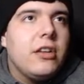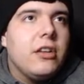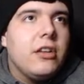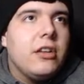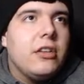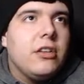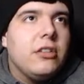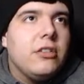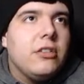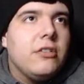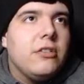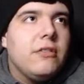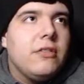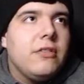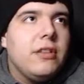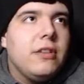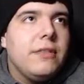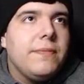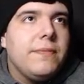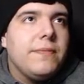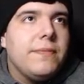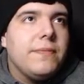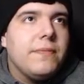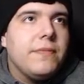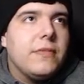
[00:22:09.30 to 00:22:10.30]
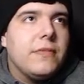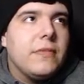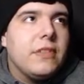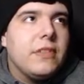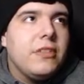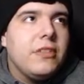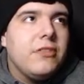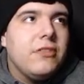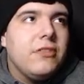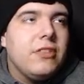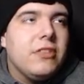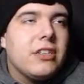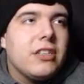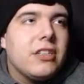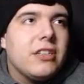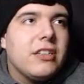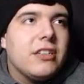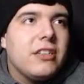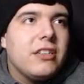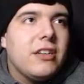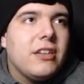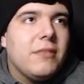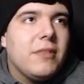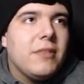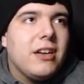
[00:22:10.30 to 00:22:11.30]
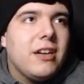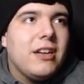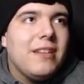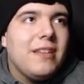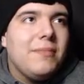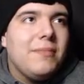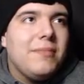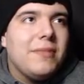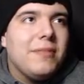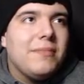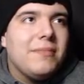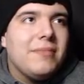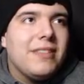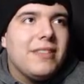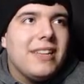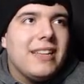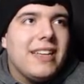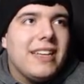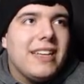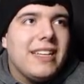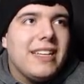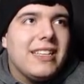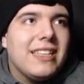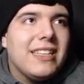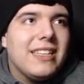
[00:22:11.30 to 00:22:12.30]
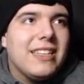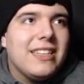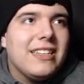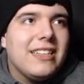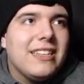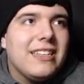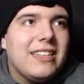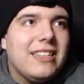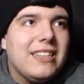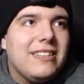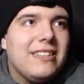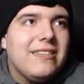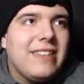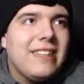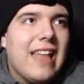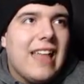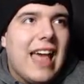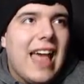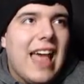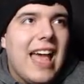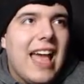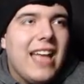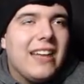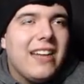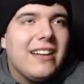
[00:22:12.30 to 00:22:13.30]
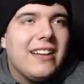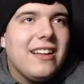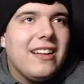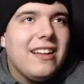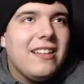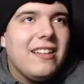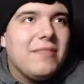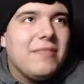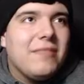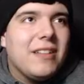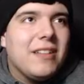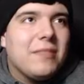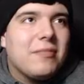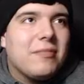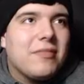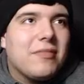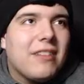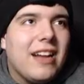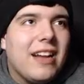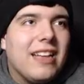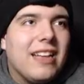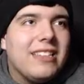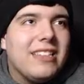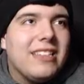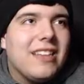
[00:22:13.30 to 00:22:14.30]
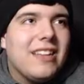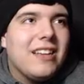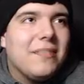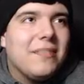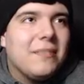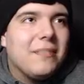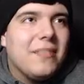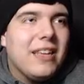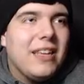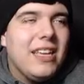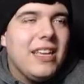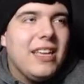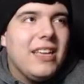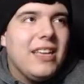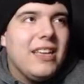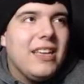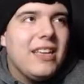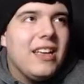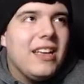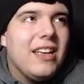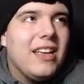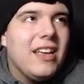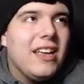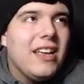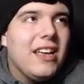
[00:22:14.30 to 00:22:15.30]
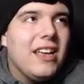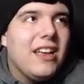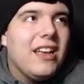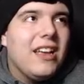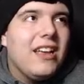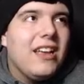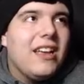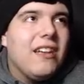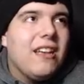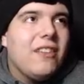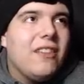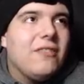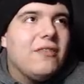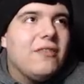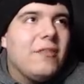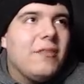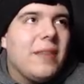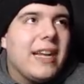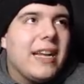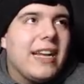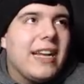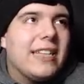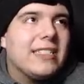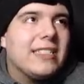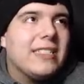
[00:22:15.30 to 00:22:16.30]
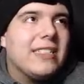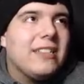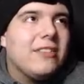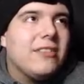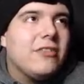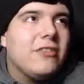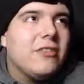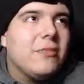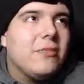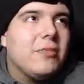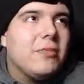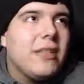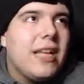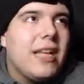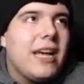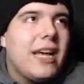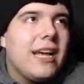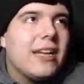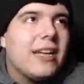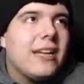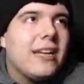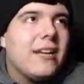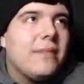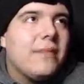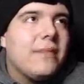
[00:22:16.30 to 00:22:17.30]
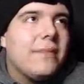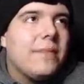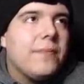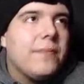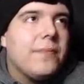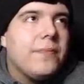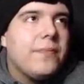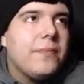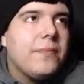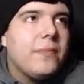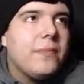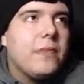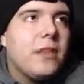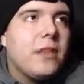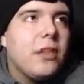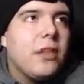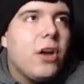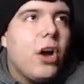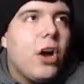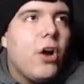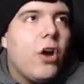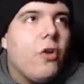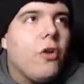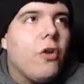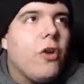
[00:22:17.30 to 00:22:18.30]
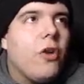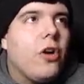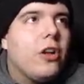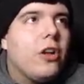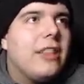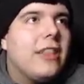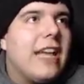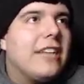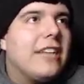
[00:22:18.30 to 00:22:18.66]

You know what? Ooh, you're going to come up and play. You're going to do that. You're going to come play press on me. Hopefully my guys can hold a block. Oh, that